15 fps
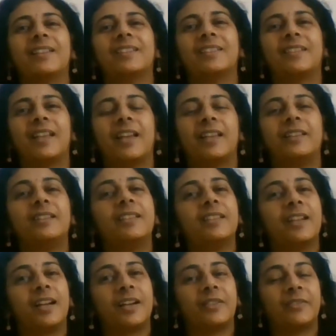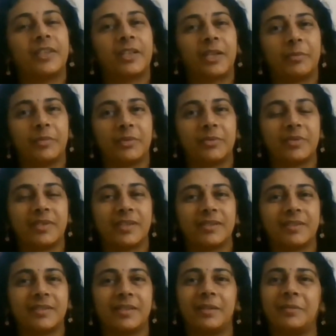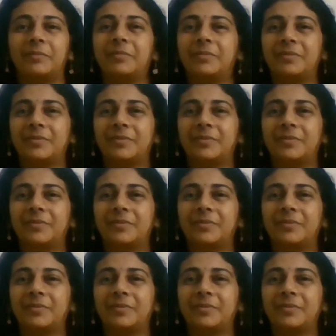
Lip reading: then our immune system